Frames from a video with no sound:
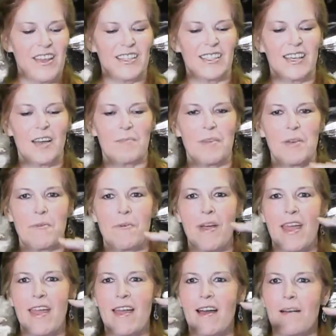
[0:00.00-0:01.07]
coming
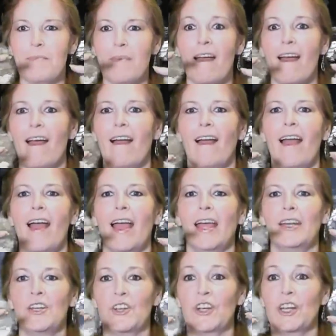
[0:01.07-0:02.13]
way up,
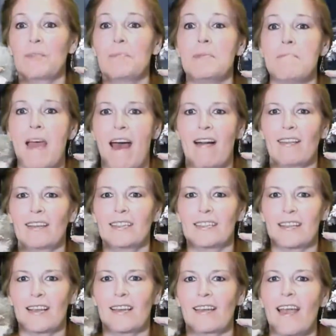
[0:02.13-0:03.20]
and you're going to be
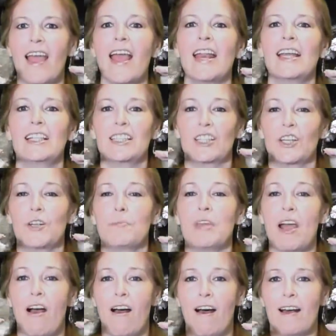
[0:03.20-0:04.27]
balancing, and it's going to
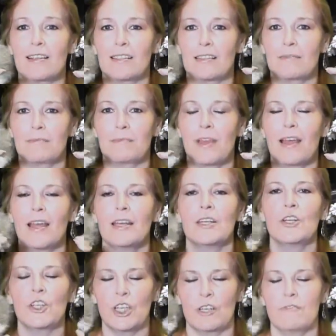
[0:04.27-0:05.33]
be awesome. And
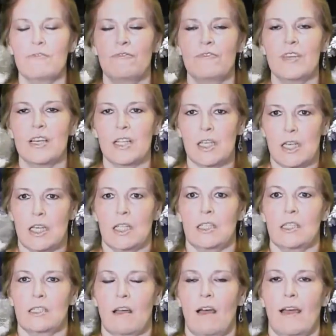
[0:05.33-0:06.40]
you're going to feel it
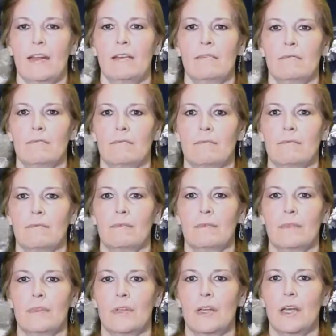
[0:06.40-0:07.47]
inside.
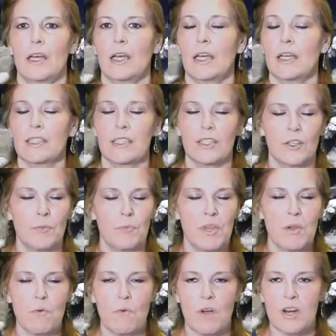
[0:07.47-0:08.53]
It's going to be
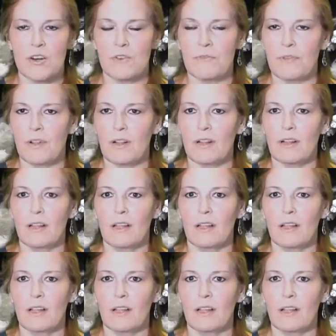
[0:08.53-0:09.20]
wonderful.